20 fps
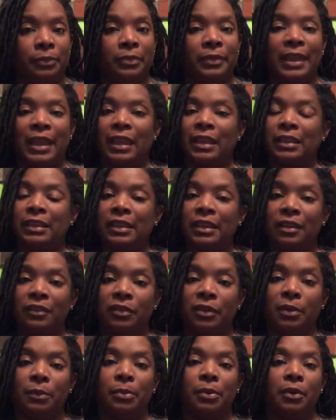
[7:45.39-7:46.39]
that
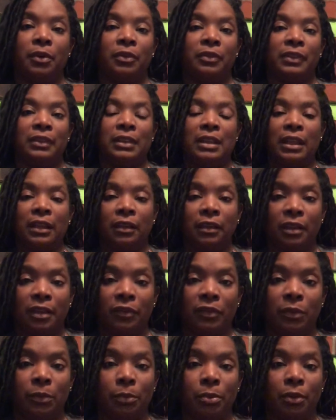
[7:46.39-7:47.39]
giving person, that
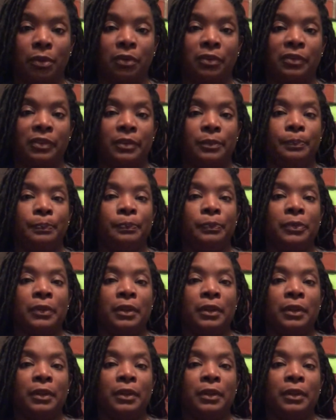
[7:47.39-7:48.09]
loving person,